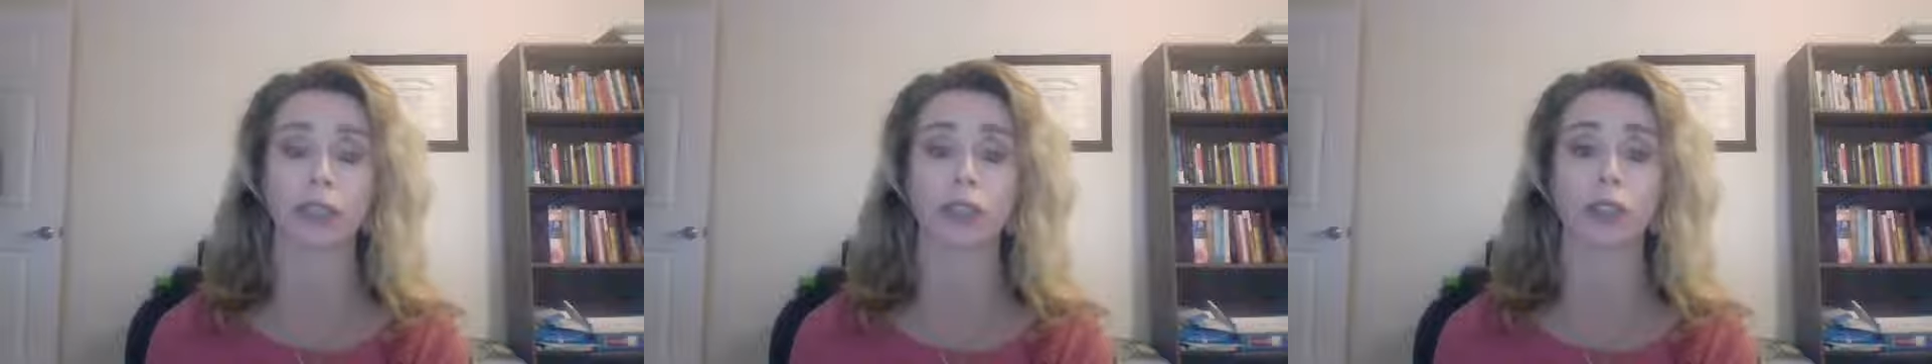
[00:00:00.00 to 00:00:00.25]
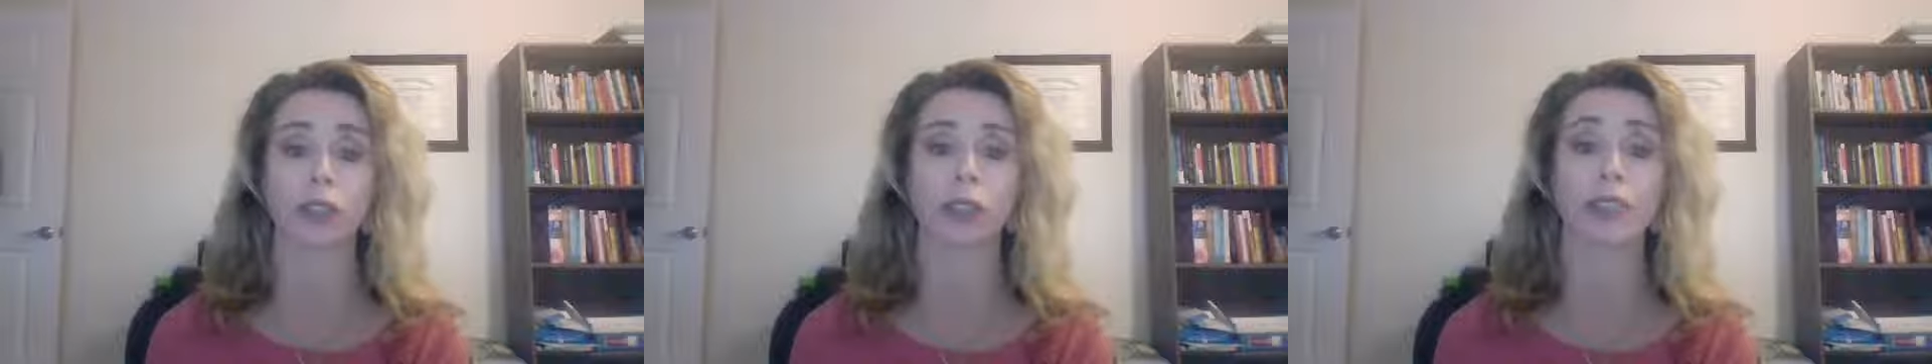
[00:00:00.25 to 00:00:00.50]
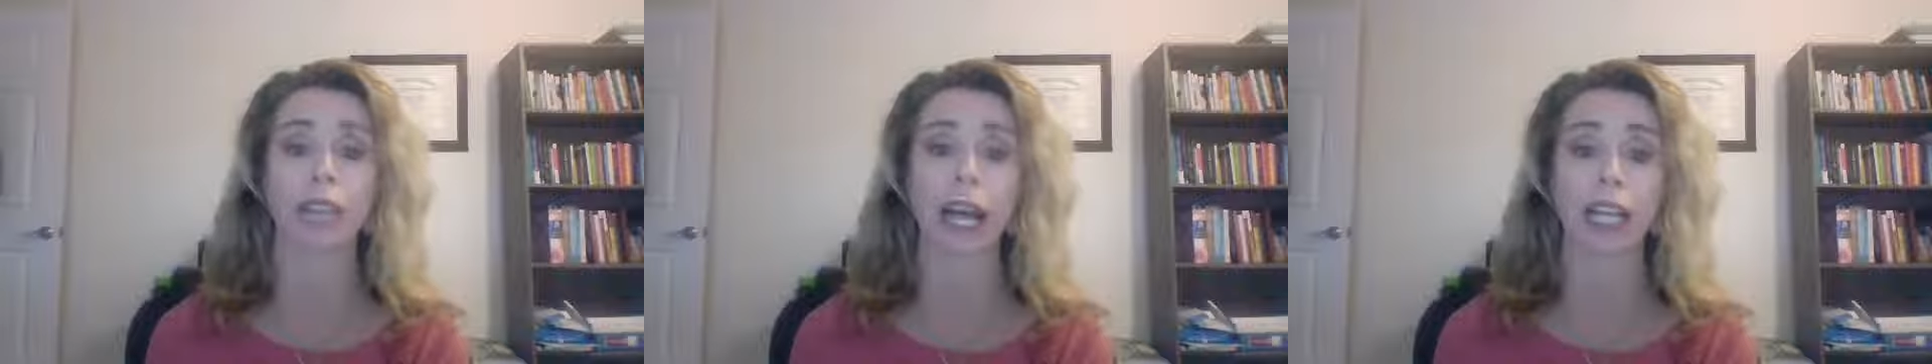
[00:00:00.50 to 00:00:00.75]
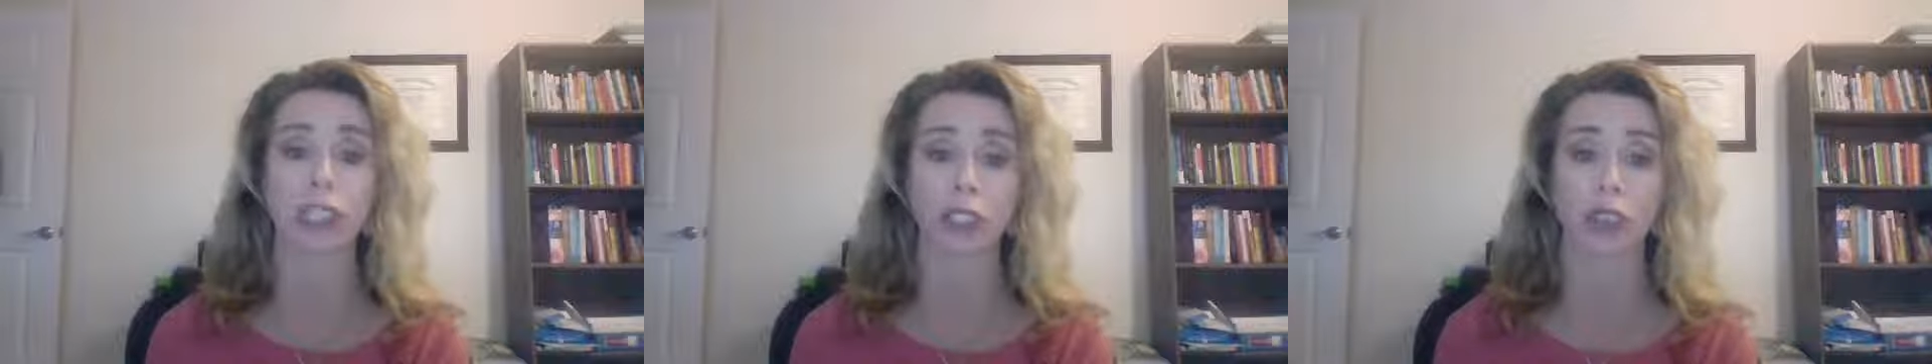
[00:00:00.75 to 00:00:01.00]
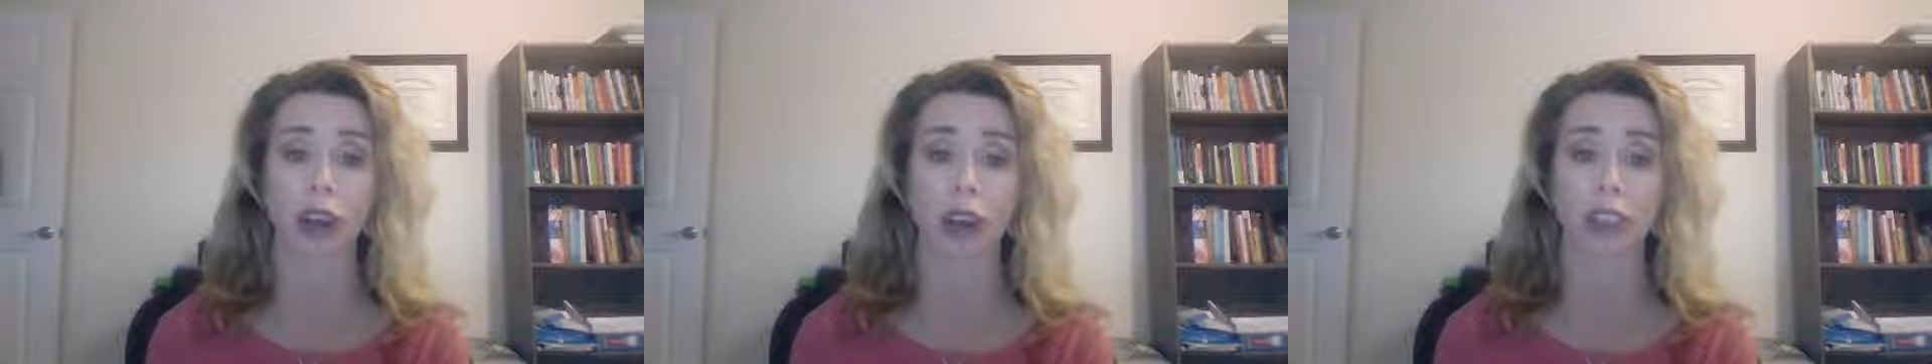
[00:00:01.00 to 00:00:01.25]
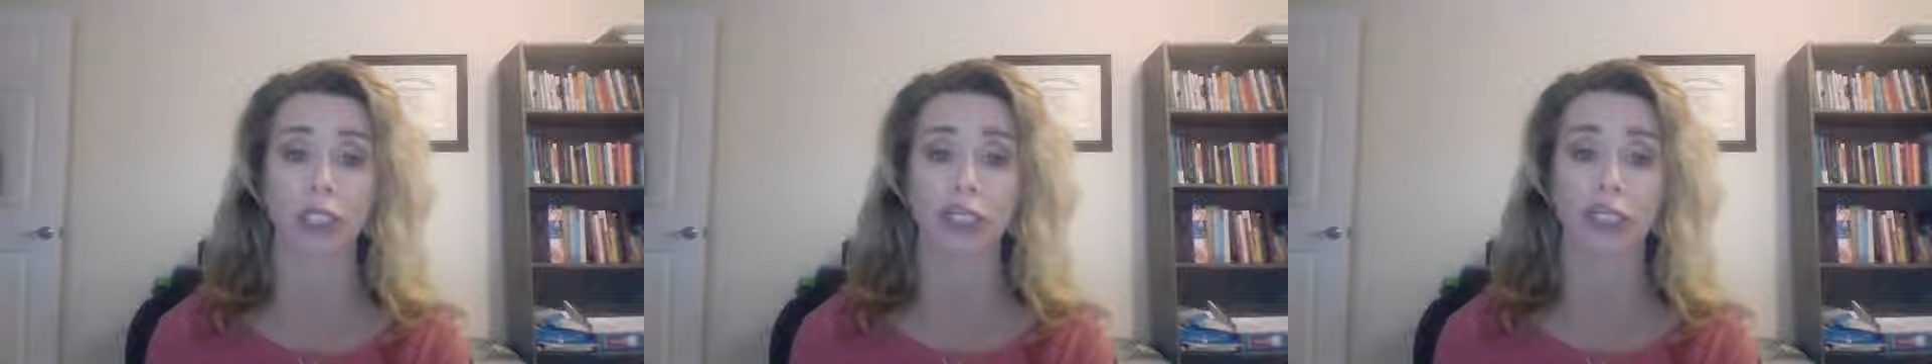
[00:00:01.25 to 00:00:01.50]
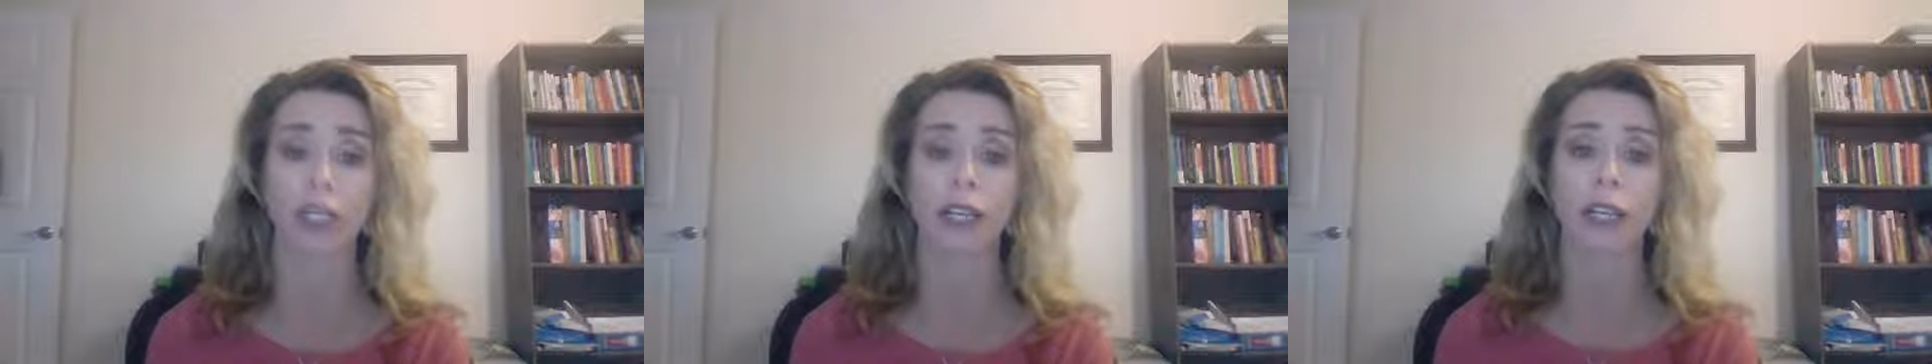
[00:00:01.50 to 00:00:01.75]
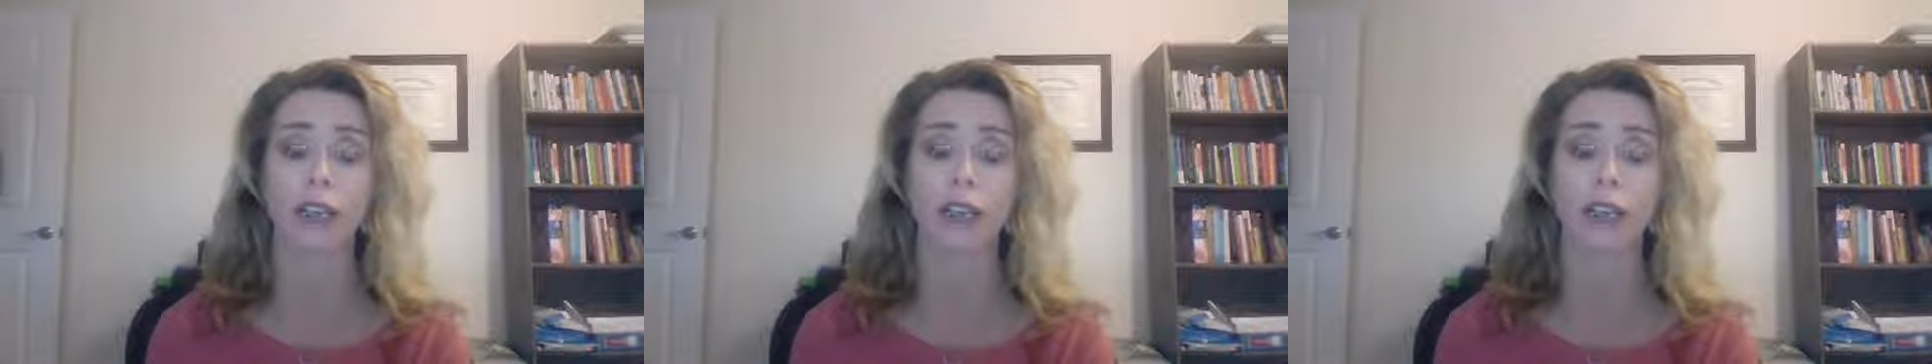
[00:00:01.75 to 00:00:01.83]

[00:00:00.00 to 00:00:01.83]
there's a transaction cost.